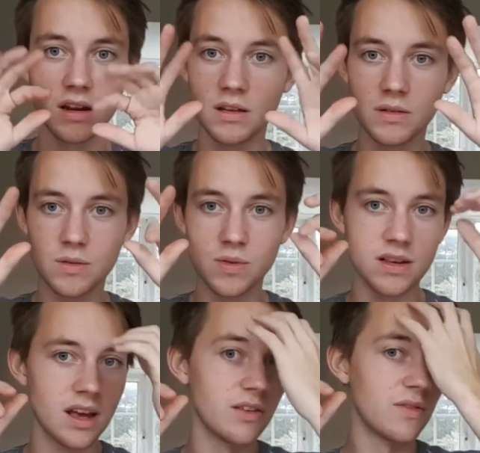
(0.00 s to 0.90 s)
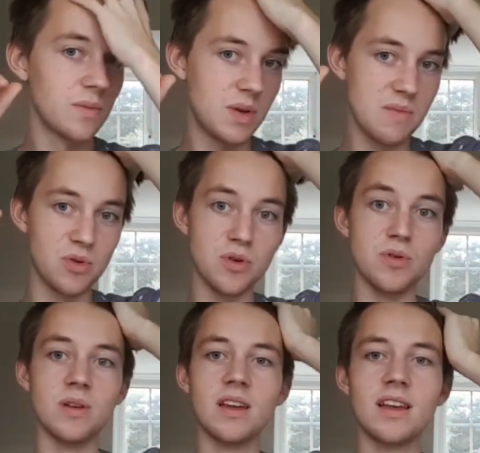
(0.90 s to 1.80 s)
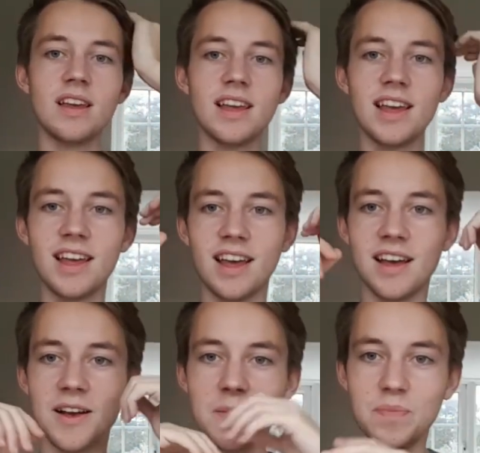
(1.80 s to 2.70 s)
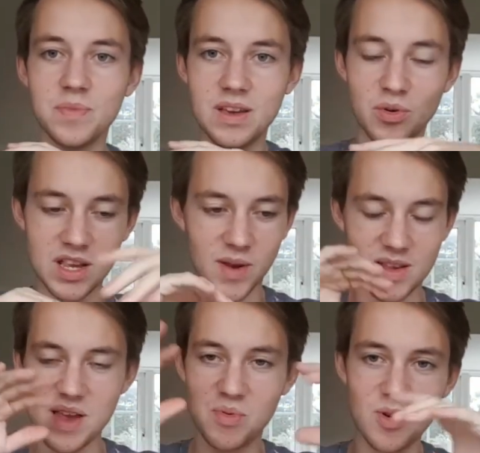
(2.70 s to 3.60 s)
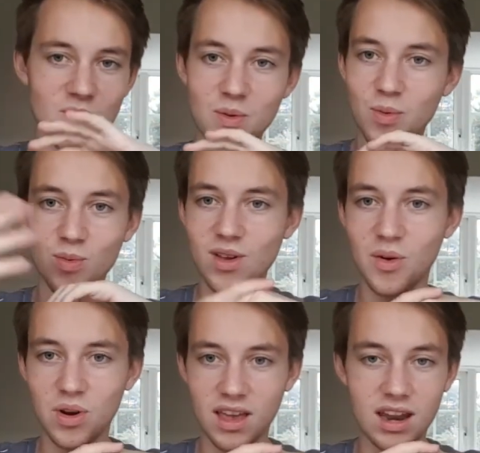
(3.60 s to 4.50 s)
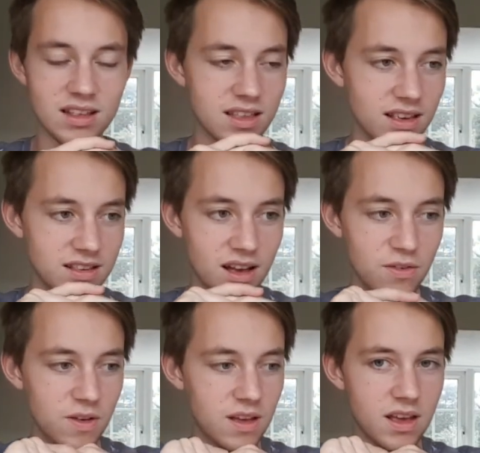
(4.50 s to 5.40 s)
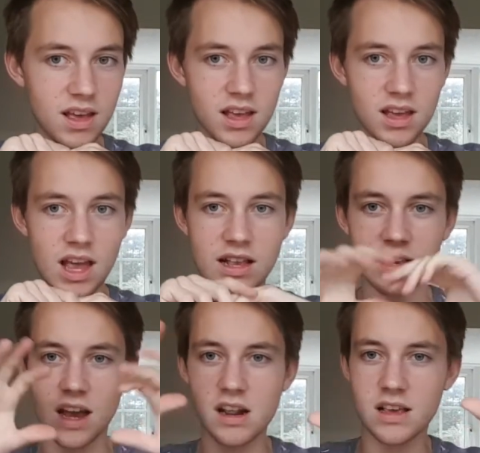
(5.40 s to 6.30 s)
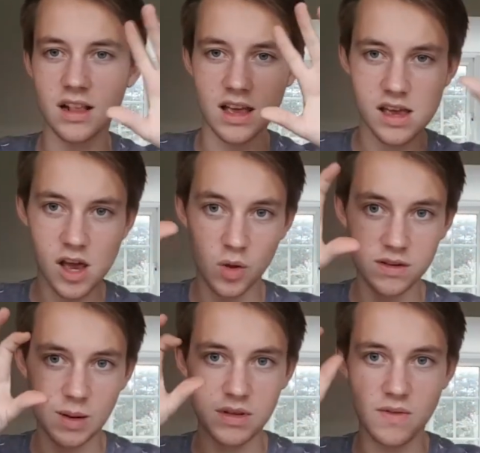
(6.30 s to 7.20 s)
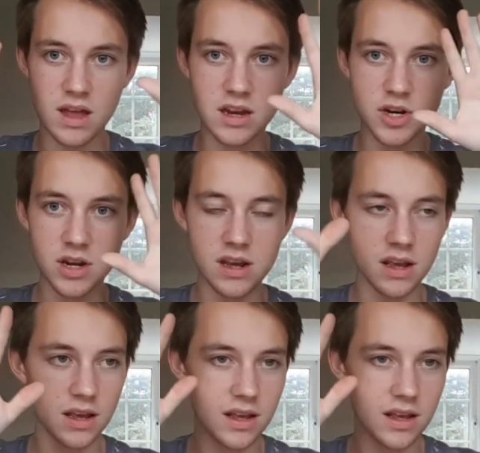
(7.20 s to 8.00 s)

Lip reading: know, all these kind of people who, all these Western people who, you know, want to get into this stuff. It's this kind of this like concept of energy.